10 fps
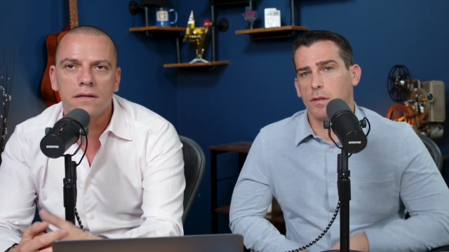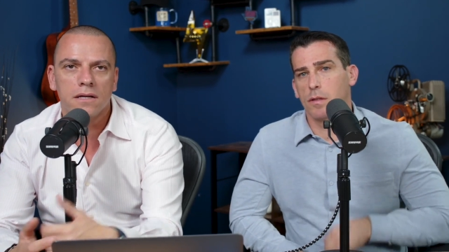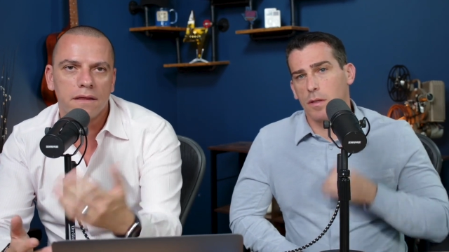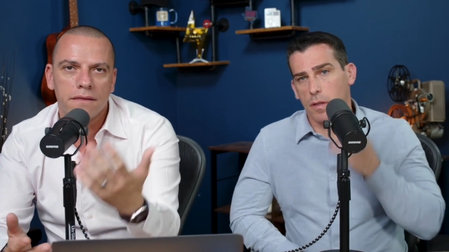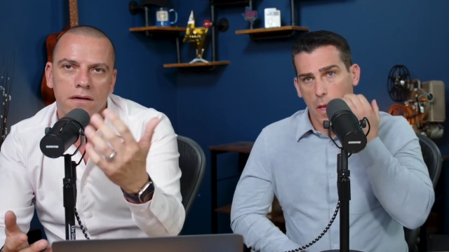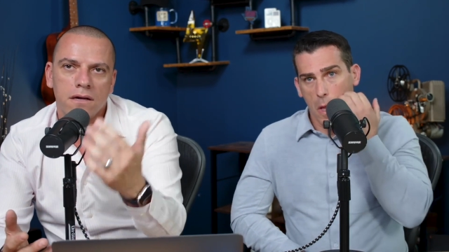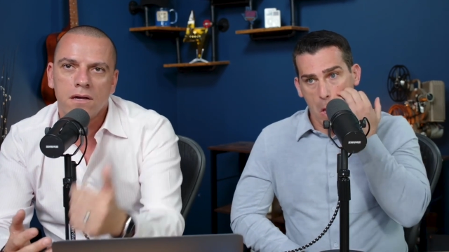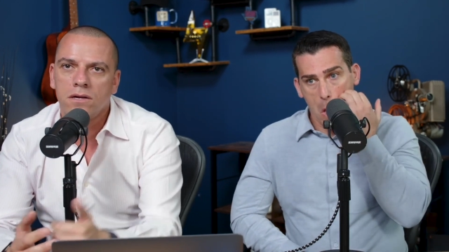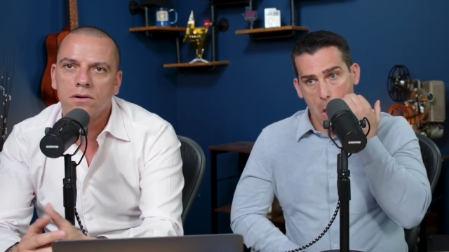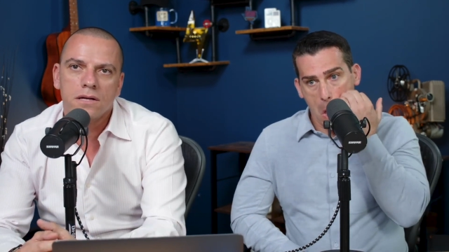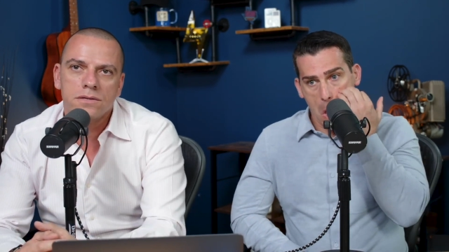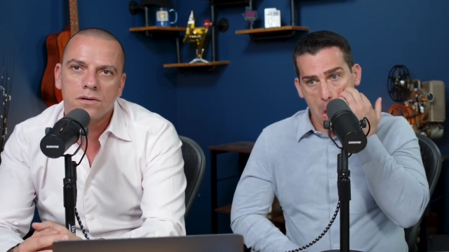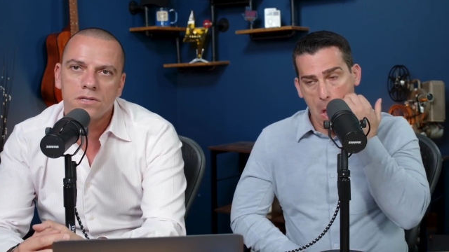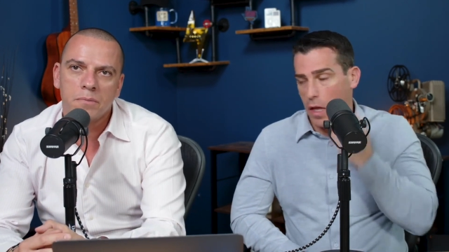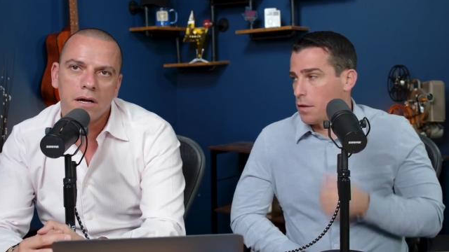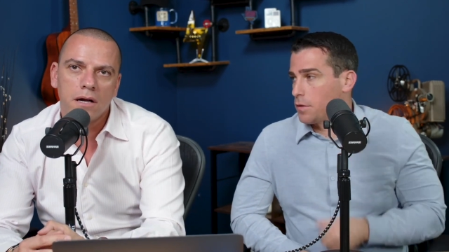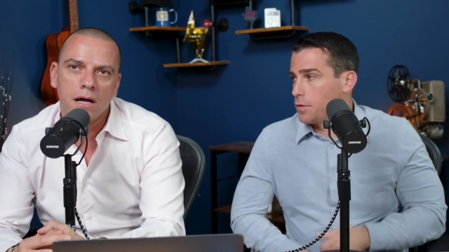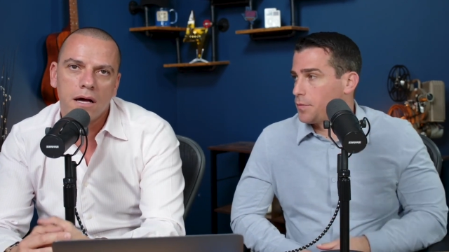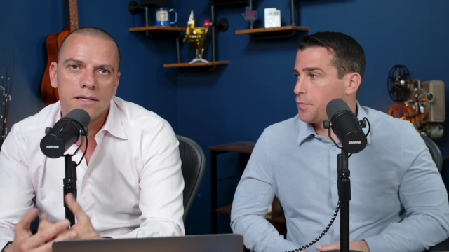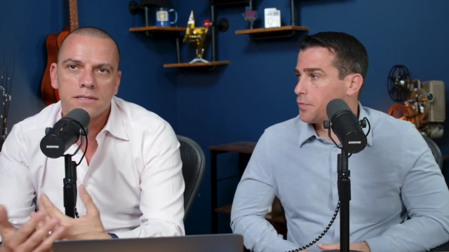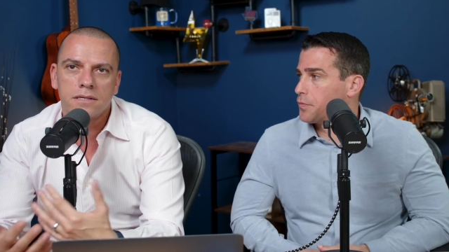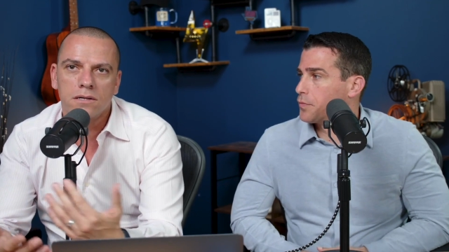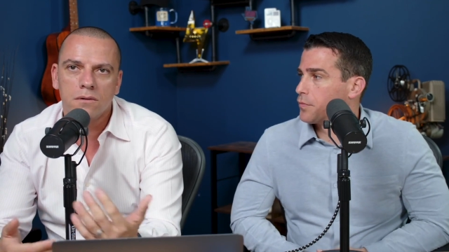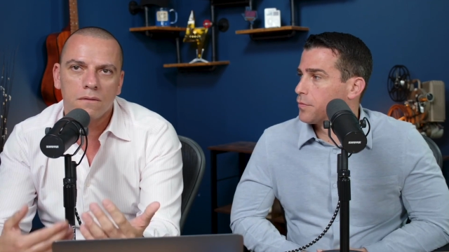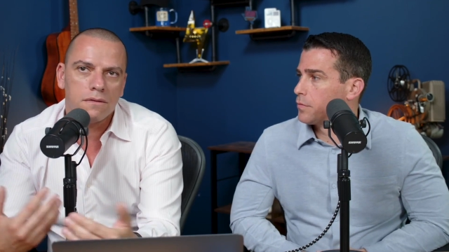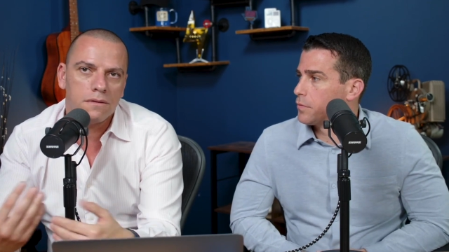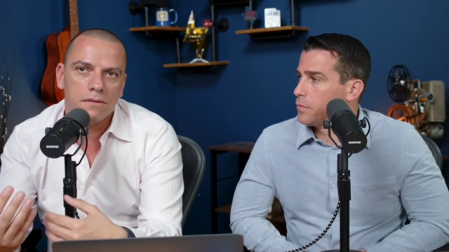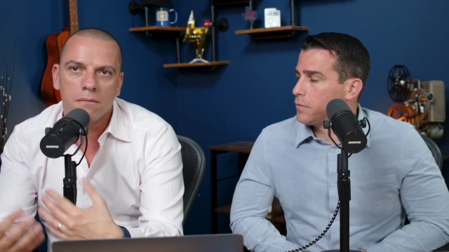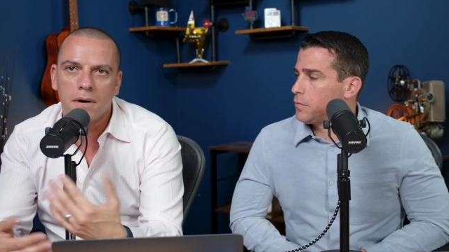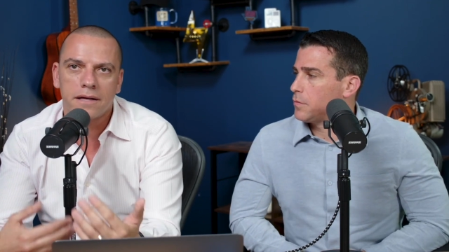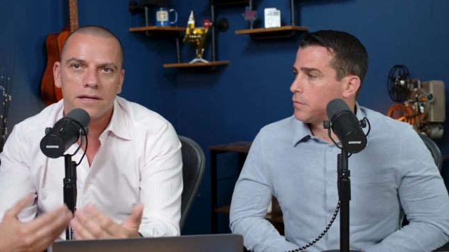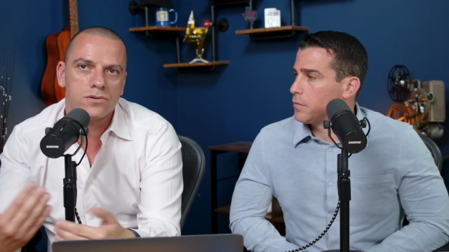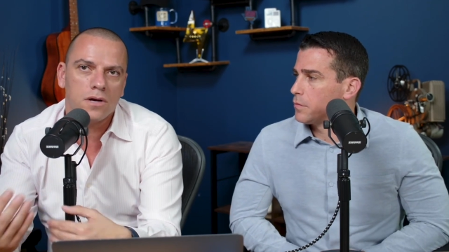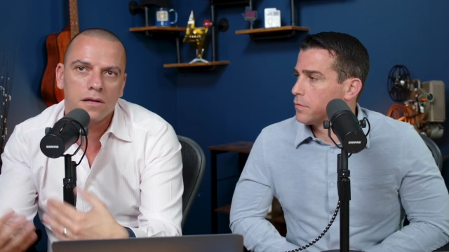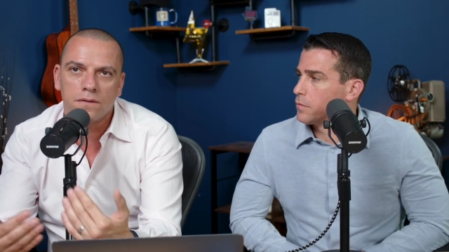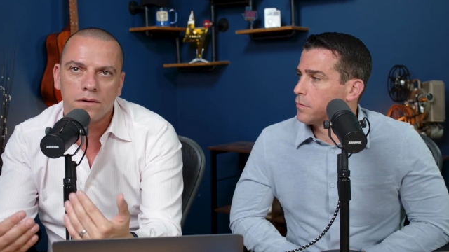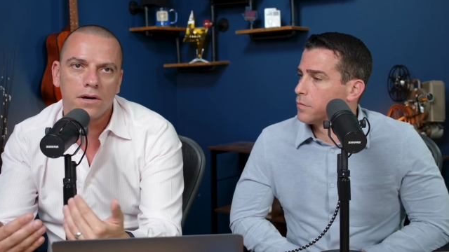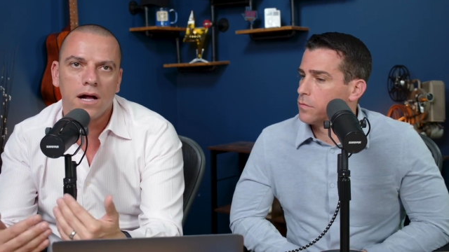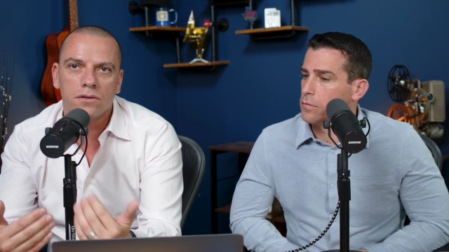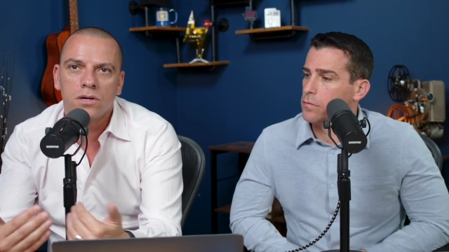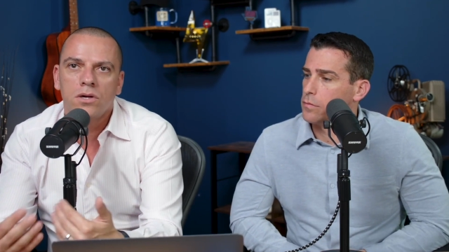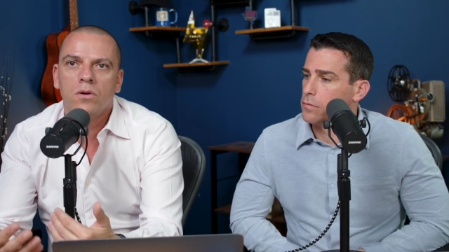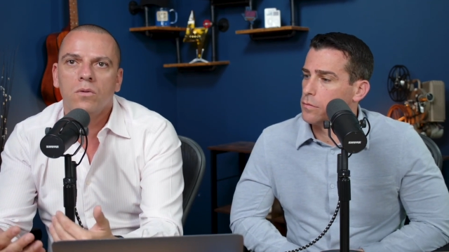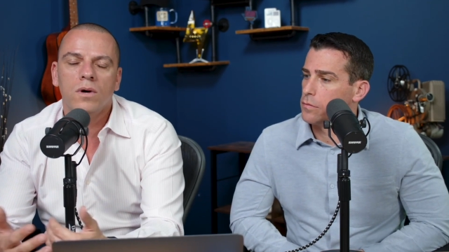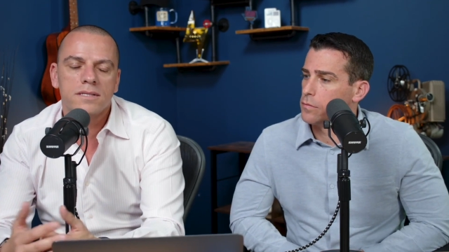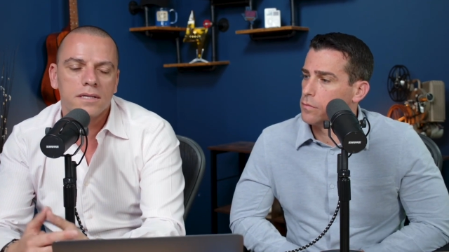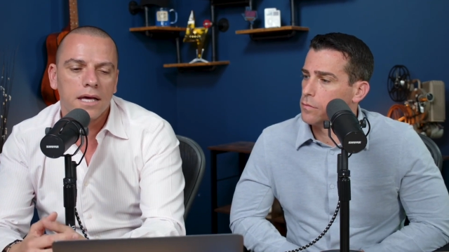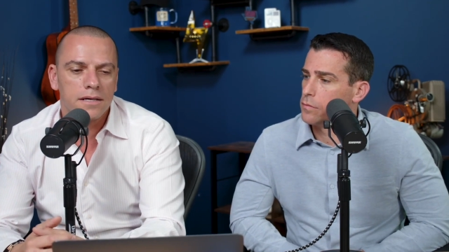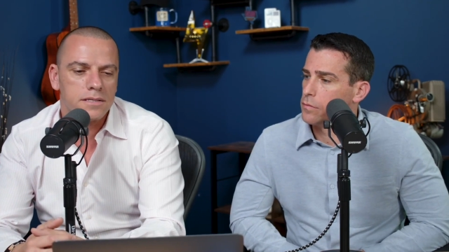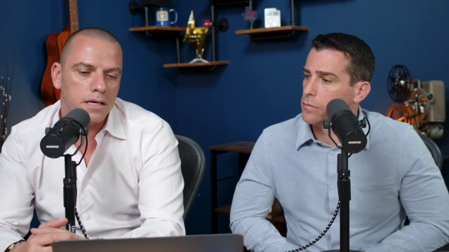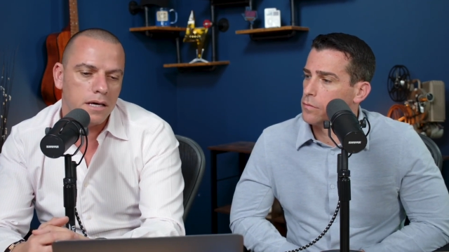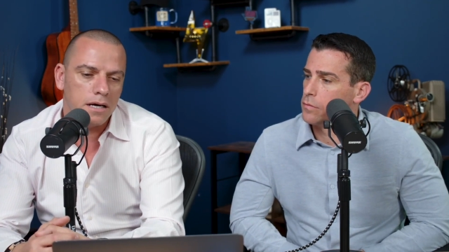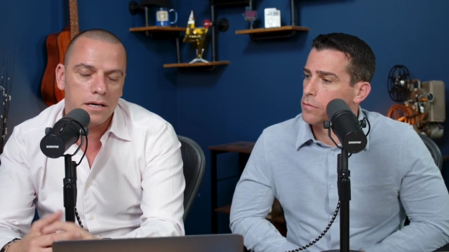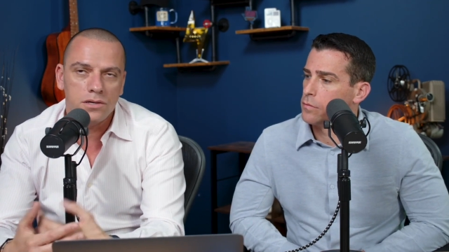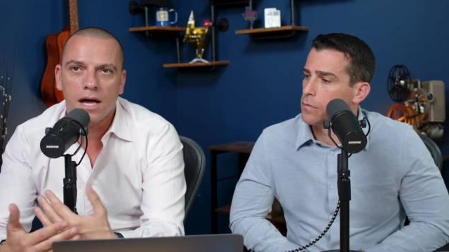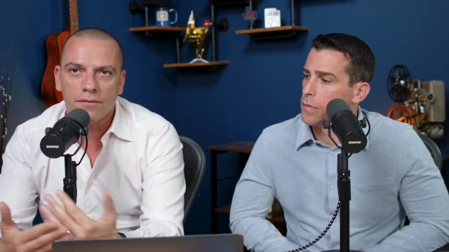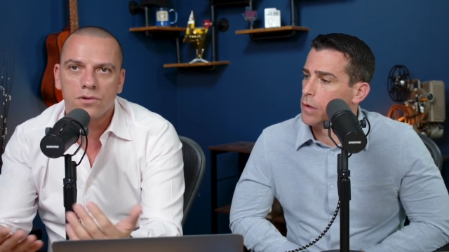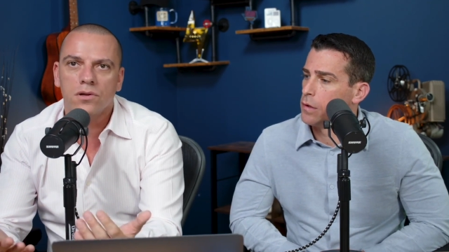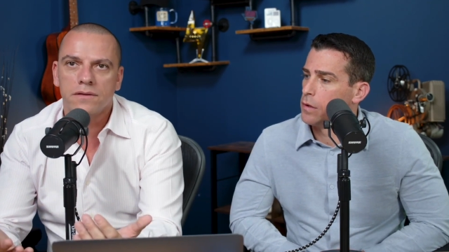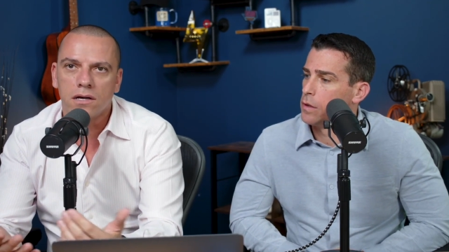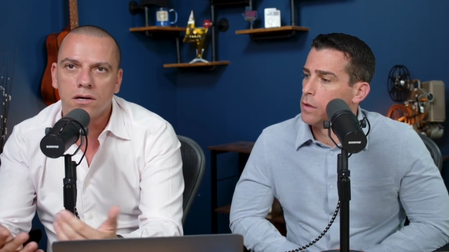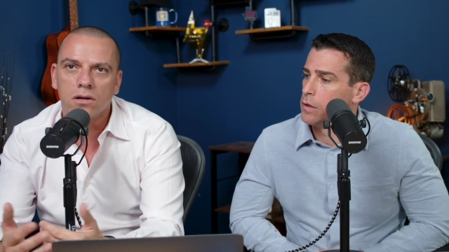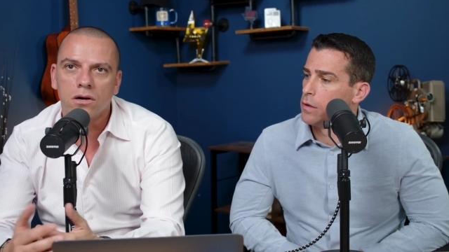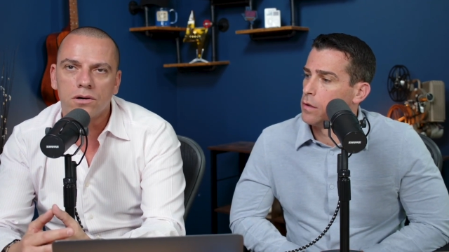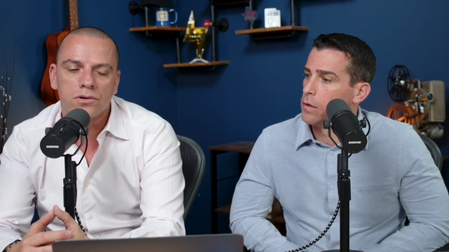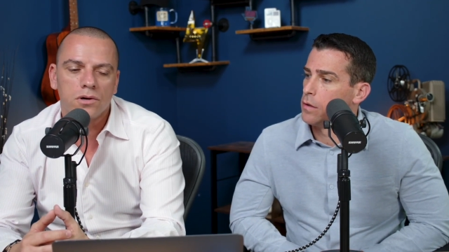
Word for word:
Speaker 1: And I think your answer is spot on. Is you know the, the market is trying to figure out what's next here, and you have to take a longer term